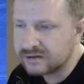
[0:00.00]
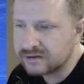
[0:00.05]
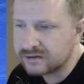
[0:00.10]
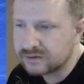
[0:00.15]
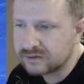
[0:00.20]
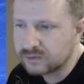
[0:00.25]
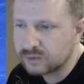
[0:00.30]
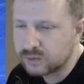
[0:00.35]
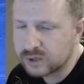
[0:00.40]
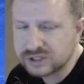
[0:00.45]

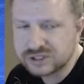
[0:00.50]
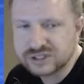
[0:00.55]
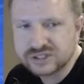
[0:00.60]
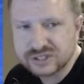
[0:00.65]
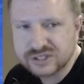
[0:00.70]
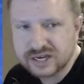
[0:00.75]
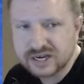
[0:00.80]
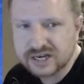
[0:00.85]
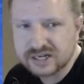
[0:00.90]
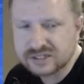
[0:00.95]
which
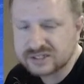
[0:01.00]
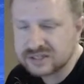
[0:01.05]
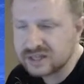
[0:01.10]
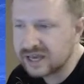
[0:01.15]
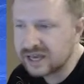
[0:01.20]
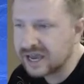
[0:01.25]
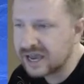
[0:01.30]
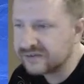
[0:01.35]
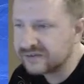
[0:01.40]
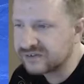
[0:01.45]
stage
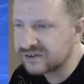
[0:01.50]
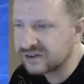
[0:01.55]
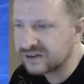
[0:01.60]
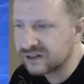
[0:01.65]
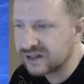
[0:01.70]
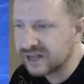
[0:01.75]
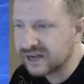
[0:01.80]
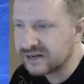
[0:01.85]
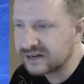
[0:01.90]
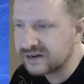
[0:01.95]
they have
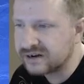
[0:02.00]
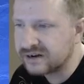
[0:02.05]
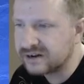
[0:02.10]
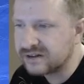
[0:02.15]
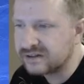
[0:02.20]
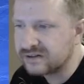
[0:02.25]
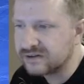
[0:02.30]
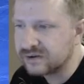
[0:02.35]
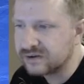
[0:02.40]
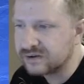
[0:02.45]

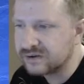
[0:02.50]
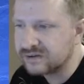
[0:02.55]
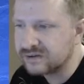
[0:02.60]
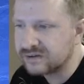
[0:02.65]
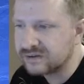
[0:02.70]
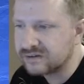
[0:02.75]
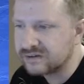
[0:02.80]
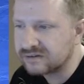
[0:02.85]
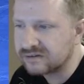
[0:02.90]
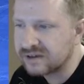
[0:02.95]
selected. So it
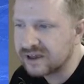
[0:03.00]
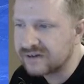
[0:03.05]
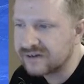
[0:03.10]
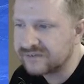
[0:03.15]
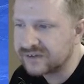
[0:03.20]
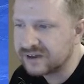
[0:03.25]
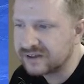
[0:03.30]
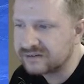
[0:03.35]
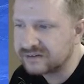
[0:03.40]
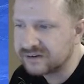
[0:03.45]
uses this
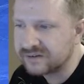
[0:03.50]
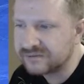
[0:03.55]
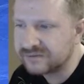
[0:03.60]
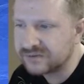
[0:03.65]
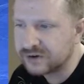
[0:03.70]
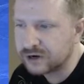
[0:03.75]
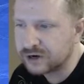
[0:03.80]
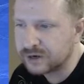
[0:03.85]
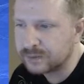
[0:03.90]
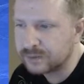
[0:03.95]
FSM
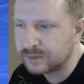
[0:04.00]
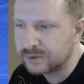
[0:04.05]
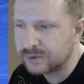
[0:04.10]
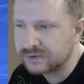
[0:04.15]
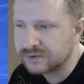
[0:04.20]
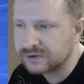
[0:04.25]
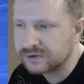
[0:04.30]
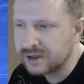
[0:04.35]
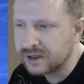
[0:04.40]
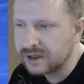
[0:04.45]

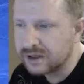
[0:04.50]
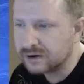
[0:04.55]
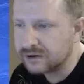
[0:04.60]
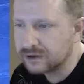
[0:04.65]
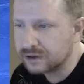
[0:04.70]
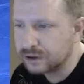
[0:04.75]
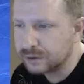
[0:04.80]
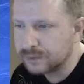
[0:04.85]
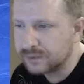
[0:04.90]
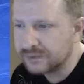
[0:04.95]
variables,
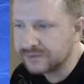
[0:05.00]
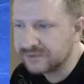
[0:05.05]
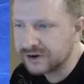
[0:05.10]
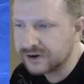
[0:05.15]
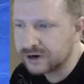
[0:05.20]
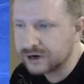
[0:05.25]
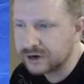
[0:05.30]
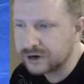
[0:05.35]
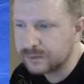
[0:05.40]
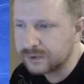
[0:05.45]
global
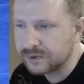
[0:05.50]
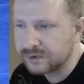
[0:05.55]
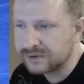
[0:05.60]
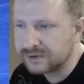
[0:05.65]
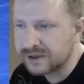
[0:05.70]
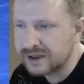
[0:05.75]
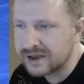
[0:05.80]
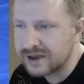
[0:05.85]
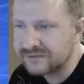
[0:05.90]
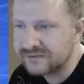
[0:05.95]

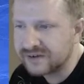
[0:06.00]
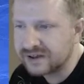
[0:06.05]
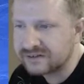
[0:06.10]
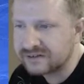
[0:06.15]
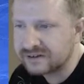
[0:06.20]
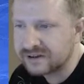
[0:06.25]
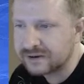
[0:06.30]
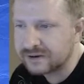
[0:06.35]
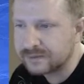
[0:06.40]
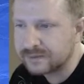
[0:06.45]
variables,
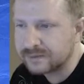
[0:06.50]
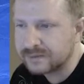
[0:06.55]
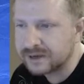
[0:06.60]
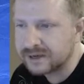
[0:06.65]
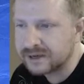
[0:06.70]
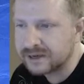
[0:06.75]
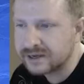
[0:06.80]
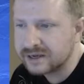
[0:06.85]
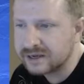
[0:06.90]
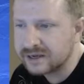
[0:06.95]
FSM
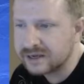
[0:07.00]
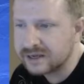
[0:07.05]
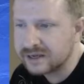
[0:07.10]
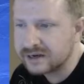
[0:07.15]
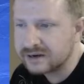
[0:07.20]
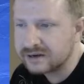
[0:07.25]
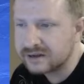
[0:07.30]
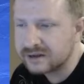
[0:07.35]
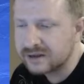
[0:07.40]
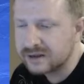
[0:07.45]

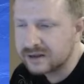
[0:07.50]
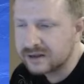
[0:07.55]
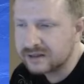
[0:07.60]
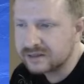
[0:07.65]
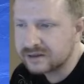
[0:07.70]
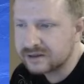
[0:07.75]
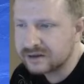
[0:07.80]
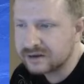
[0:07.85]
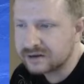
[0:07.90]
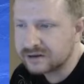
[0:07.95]
int.
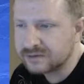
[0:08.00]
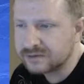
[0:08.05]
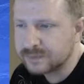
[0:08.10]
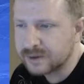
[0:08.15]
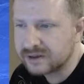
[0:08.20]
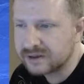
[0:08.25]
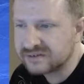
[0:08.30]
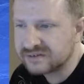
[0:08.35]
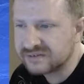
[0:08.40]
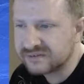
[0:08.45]
Then you
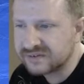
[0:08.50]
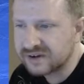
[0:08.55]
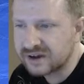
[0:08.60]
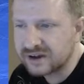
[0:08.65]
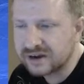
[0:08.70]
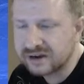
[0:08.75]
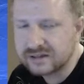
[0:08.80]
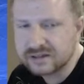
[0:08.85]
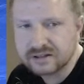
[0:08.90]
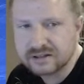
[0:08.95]

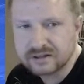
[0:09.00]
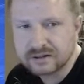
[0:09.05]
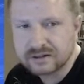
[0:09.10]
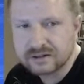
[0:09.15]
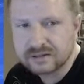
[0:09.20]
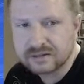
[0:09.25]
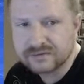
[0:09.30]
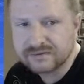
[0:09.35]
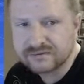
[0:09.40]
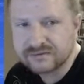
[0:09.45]
specify
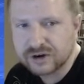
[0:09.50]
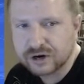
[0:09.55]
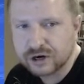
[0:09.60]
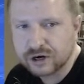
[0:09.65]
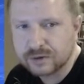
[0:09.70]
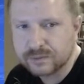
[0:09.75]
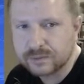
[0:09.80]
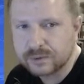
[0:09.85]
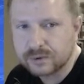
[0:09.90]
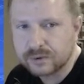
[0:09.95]
the
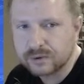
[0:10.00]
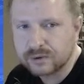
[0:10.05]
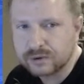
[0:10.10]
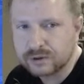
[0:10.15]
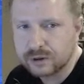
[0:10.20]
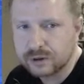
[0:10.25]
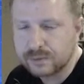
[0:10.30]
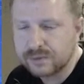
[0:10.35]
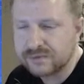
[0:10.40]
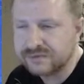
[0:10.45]
variable,
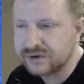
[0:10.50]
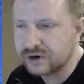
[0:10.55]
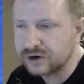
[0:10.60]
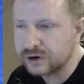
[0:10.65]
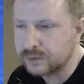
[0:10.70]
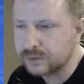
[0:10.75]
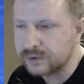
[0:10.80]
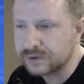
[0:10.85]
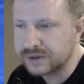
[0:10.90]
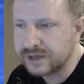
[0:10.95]
global
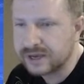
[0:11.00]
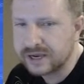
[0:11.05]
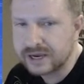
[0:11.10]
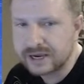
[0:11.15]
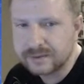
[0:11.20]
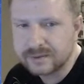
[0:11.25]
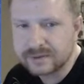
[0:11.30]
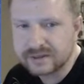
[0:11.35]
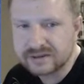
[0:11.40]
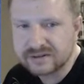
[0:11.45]
variable
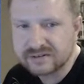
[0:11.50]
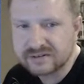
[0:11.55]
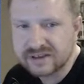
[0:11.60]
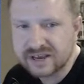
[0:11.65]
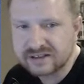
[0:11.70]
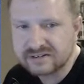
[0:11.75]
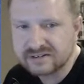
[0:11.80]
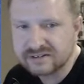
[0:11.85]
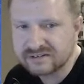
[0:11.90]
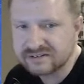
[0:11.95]
name. In this
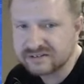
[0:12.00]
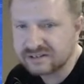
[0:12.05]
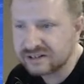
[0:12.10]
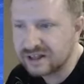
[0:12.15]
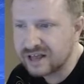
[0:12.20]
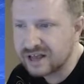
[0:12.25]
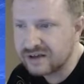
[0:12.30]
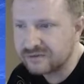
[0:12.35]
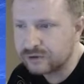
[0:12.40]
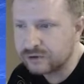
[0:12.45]
case, it's
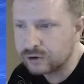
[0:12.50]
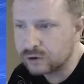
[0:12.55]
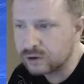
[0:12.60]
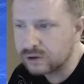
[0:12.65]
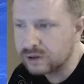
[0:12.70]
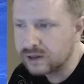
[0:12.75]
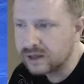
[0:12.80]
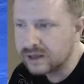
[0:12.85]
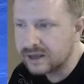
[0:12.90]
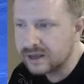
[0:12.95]
level.